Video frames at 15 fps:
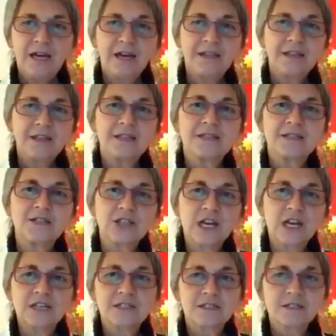I think this
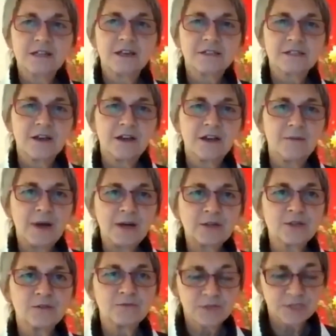suggests a certain
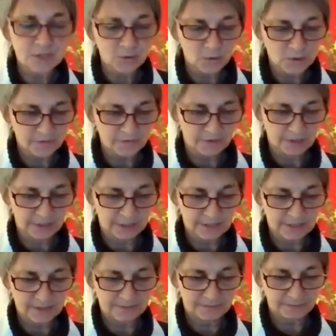amount of
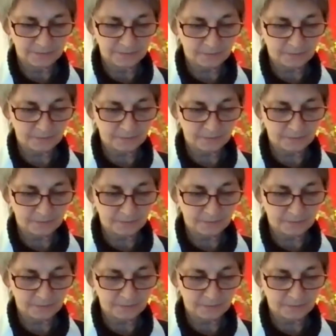resourcefulness